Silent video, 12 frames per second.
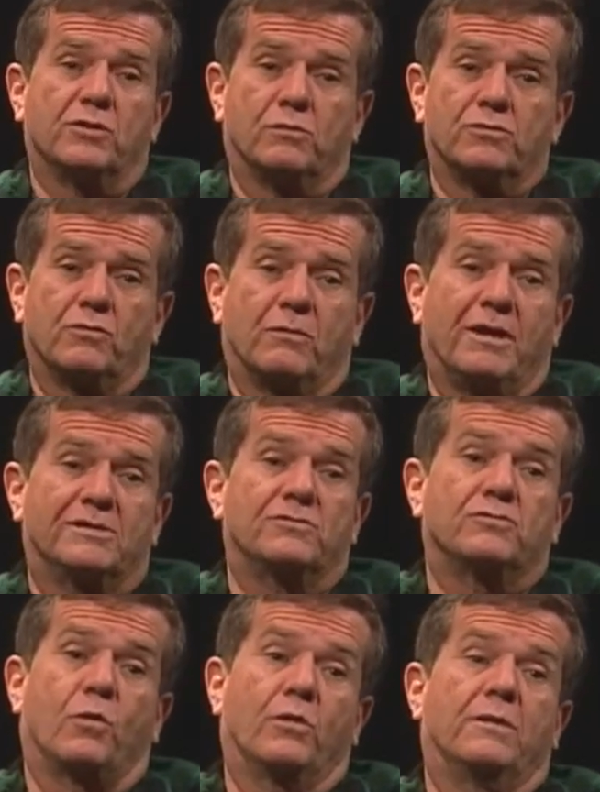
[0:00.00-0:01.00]
the old school
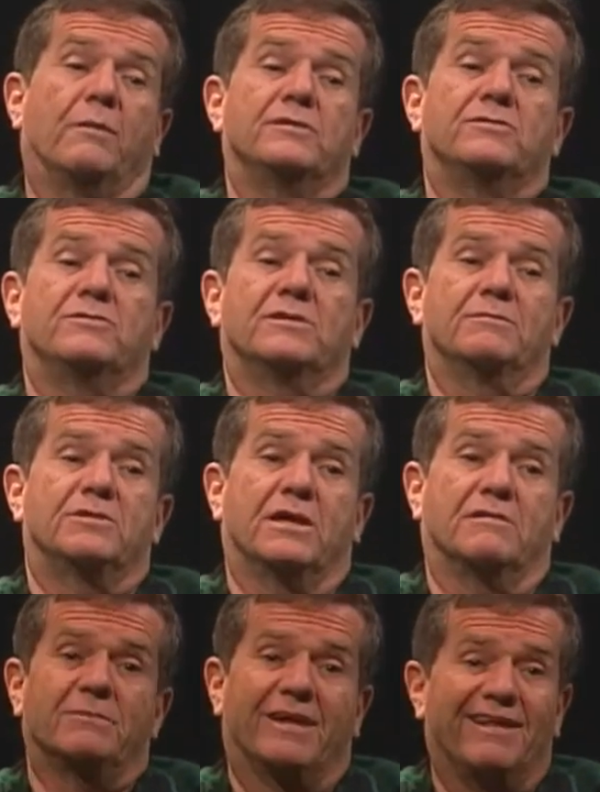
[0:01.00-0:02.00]
monsters, or the monsters
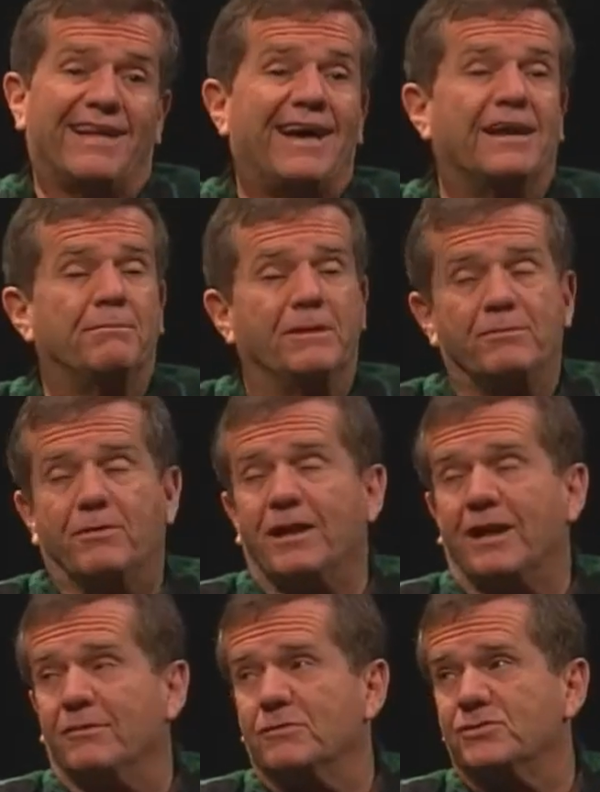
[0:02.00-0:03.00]
themselves. But a lot of people
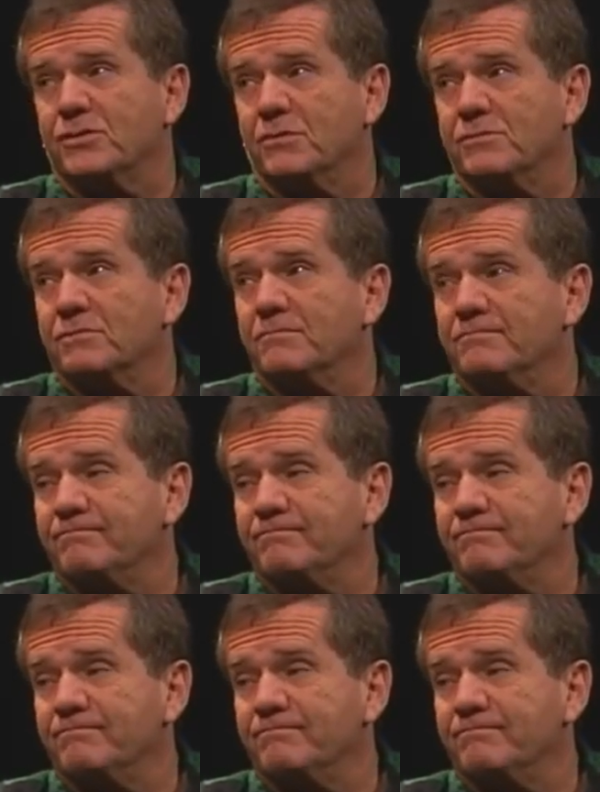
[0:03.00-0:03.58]
have those shows.